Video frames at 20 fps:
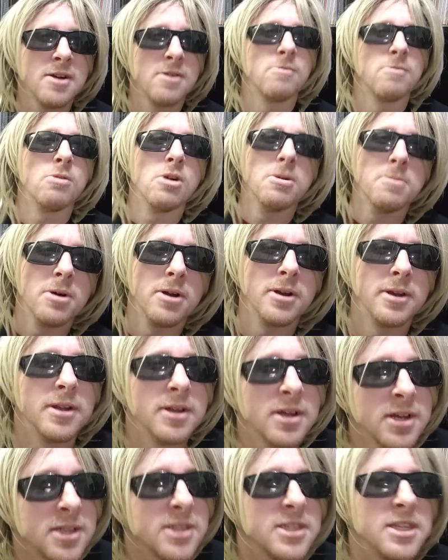Woman,
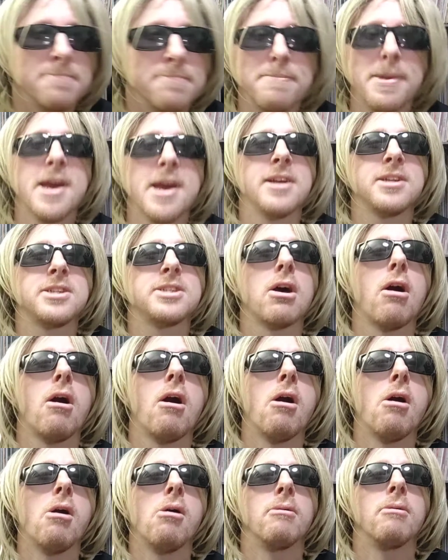the best
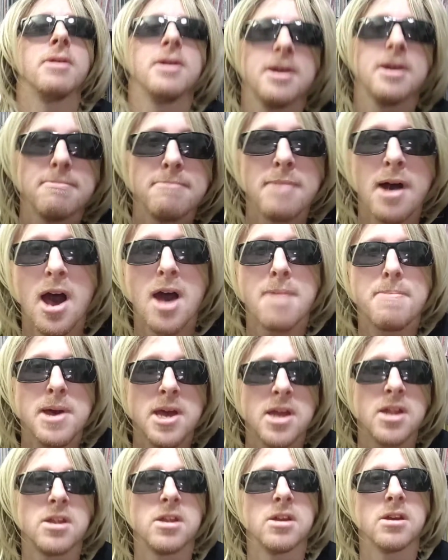song, in my
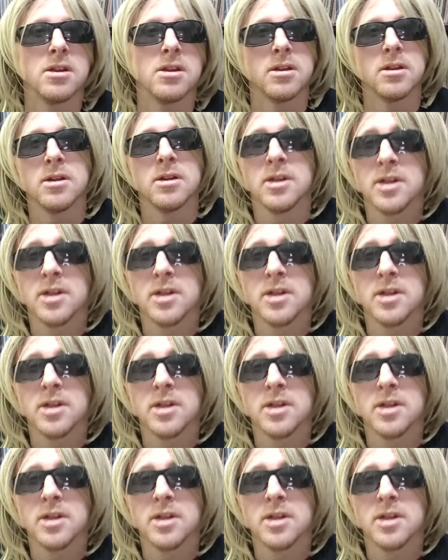opinion.